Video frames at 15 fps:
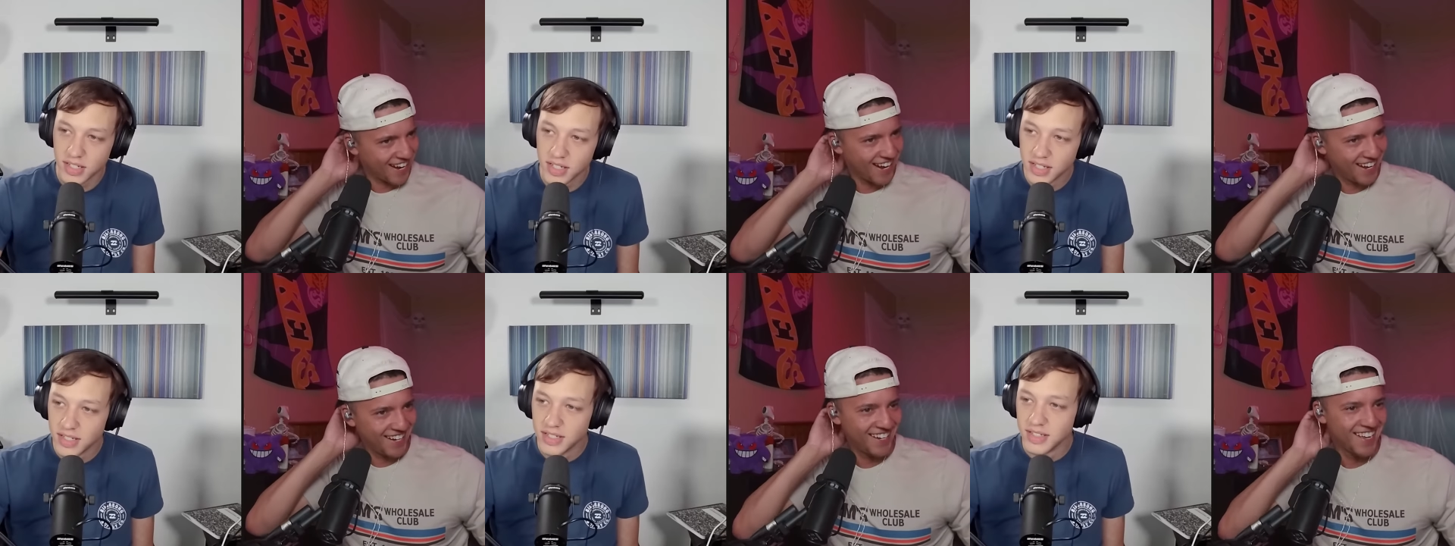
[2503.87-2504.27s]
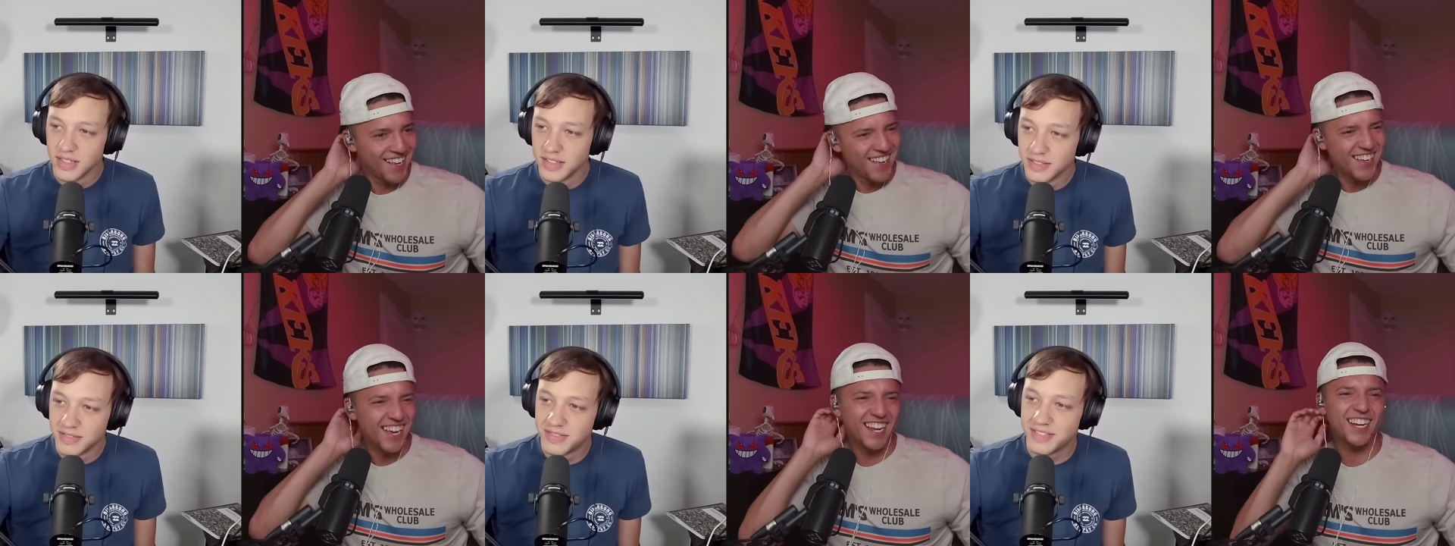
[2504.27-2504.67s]
Speaker 1: it,
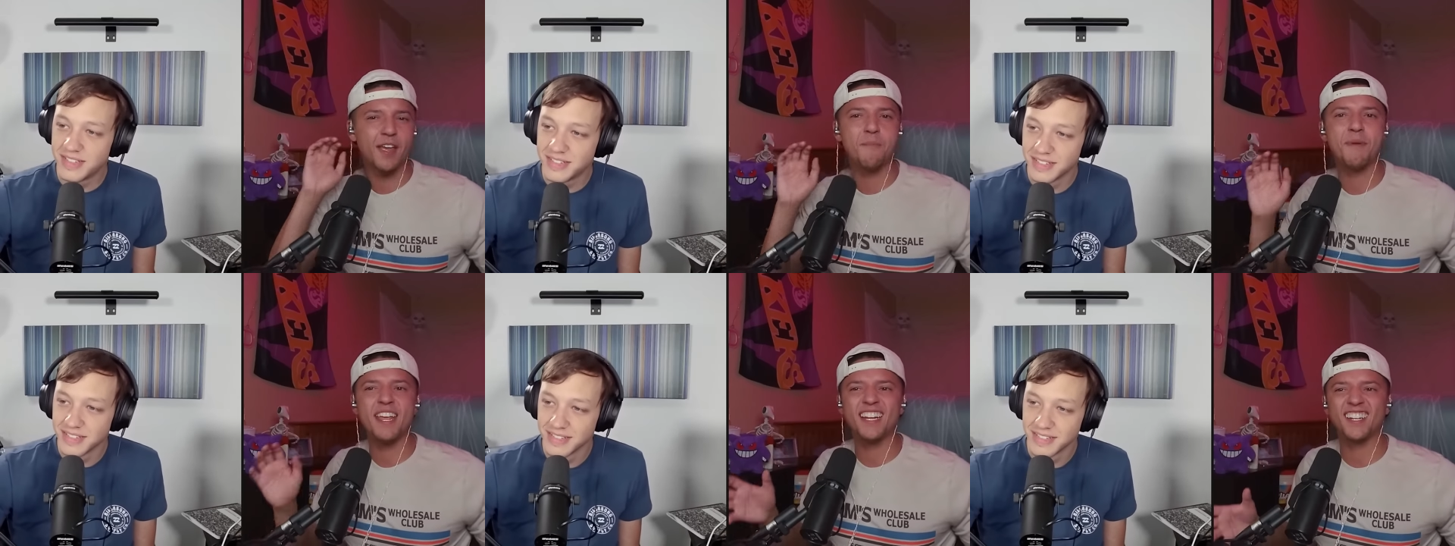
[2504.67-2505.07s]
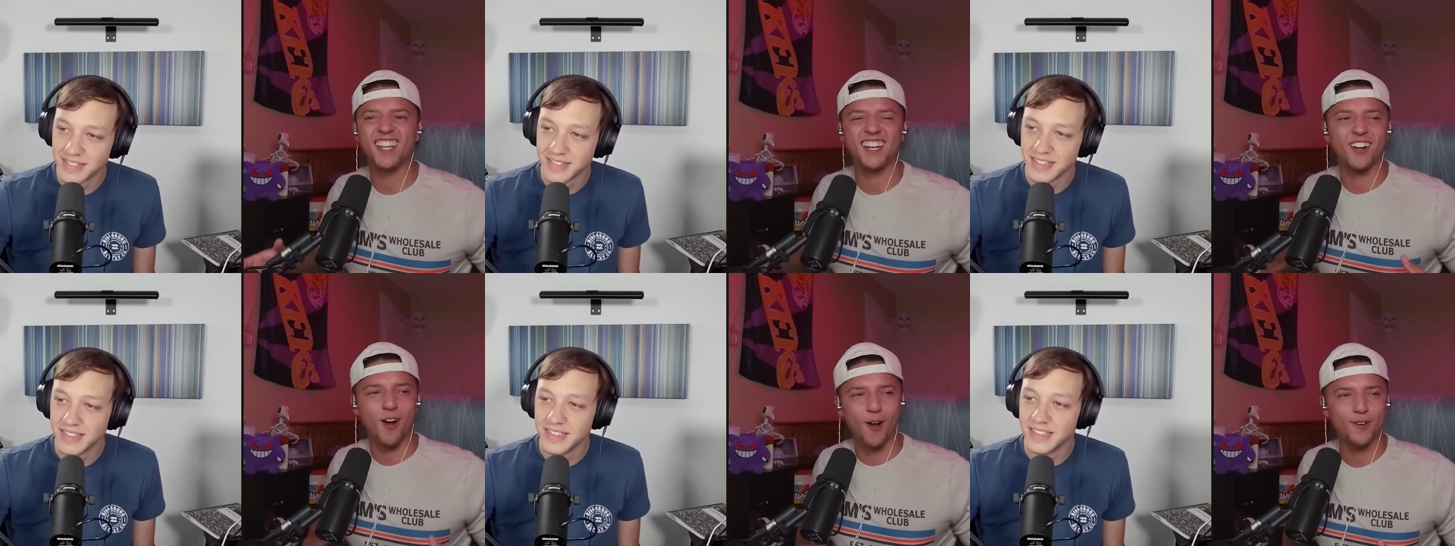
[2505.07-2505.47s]
it made it
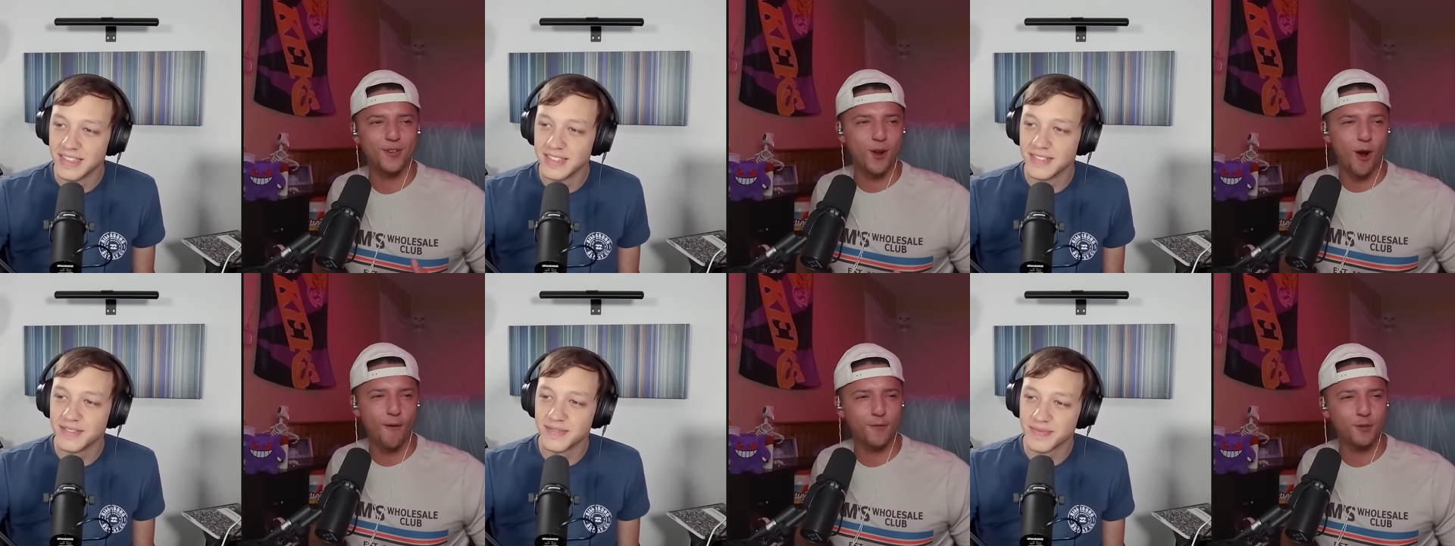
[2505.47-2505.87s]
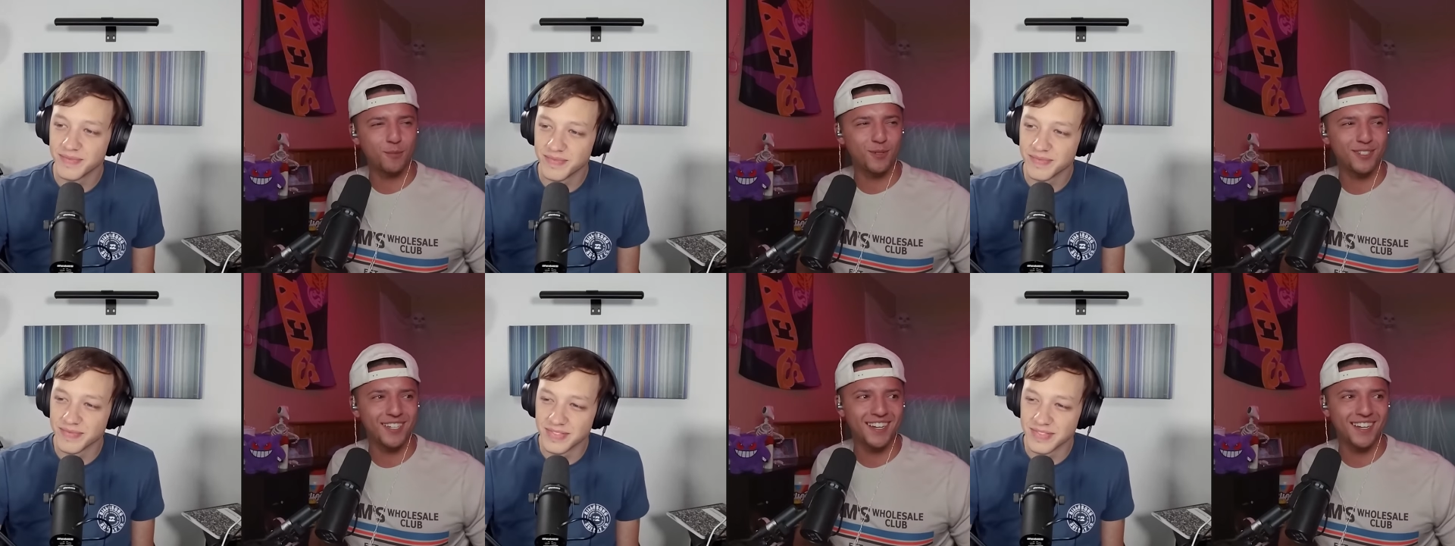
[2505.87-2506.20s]
like uncomfortable.